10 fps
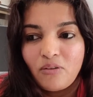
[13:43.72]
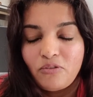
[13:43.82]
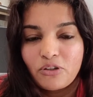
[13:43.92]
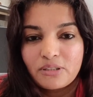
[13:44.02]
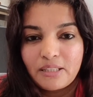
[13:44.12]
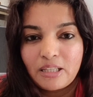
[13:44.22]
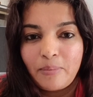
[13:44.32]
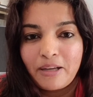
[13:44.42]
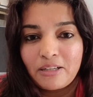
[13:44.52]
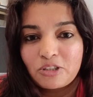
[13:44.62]
for Sita
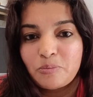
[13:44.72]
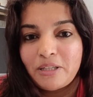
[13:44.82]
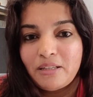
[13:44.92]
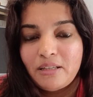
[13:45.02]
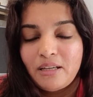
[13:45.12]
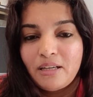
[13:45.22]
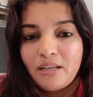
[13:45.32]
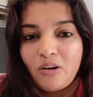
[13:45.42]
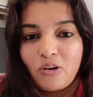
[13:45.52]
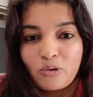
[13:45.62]
Mahalakshmi
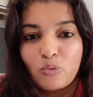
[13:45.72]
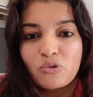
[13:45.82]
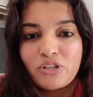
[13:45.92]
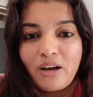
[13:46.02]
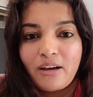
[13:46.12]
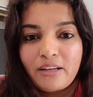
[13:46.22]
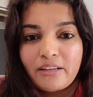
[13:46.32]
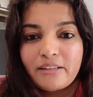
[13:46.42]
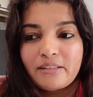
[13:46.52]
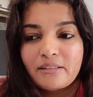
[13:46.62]
or Noor Jahan
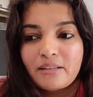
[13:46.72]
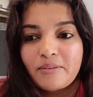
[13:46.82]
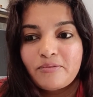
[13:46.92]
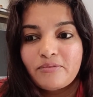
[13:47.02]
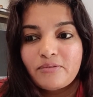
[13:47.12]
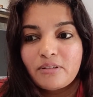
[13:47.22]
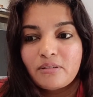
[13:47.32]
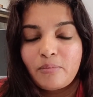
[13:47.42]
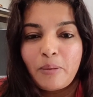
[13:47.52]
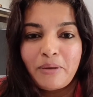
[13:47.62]
here. If
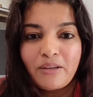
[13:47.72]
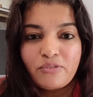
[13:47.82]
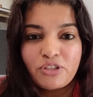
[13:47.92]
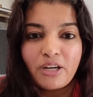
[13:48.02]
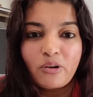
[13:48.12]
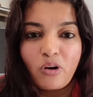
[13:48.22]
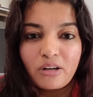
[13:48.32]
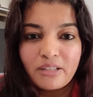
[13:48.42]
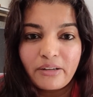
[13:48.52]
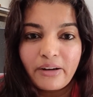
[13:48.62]
maybe if she had
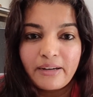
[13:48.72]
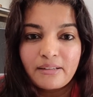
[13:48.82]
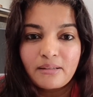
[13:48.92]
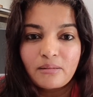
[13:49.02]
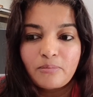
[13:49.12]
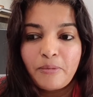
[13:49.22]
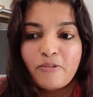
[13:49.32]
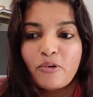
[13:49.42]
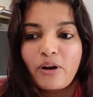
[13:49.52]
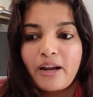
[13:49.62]
got that letter
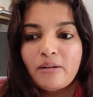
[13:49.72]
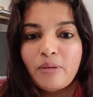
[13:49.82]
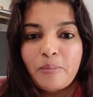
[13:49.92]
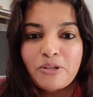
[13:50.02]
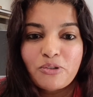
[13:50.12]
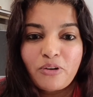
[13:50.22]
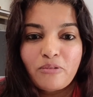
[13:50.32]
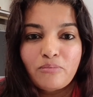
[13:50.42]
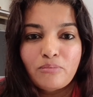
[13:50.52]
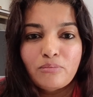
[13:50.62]
beforehand, maybe she would
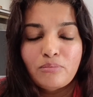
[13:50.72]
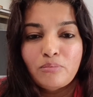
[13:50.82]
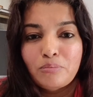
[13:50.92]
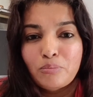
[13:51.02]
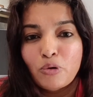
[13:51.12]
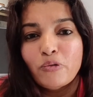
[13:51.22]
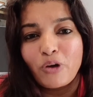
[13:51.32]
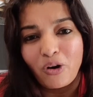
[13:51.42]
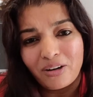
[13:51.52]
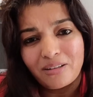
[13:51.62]
have moved
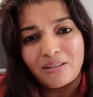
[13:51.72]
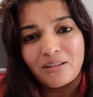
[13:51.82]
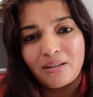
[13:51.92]
on